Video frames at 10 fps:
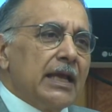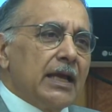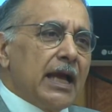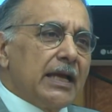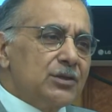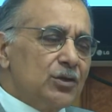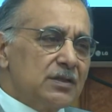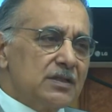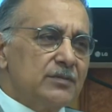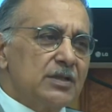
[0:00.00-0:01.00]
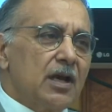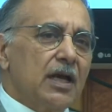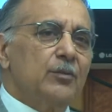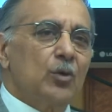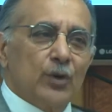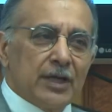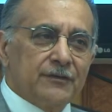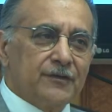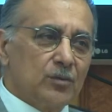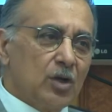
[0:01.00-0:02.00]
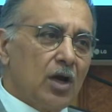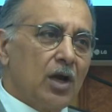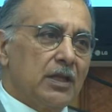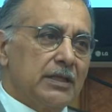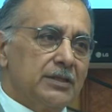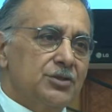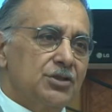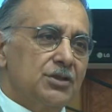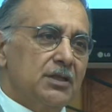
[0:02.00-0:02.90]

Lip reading: I took some time away from college.